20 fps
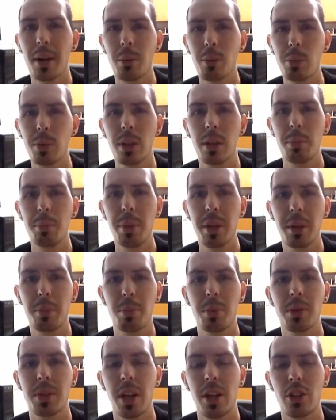a really big
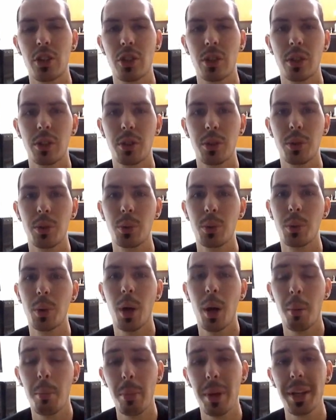potential to
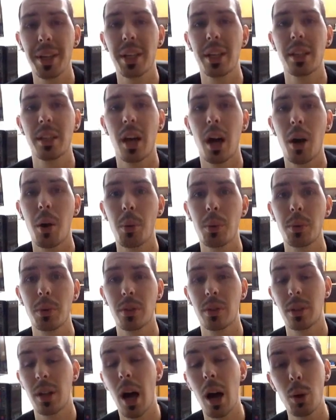make it out
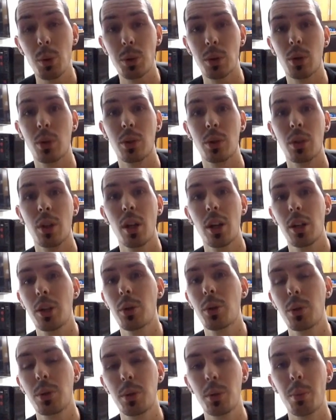on
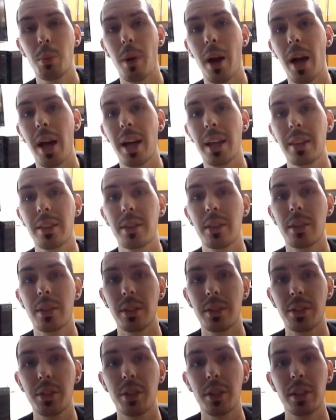YouTube. And
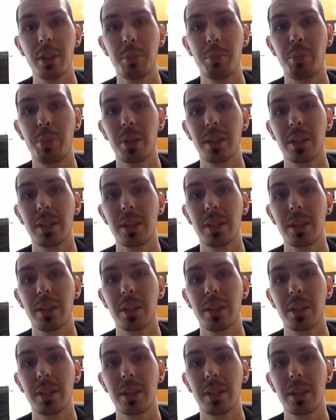the third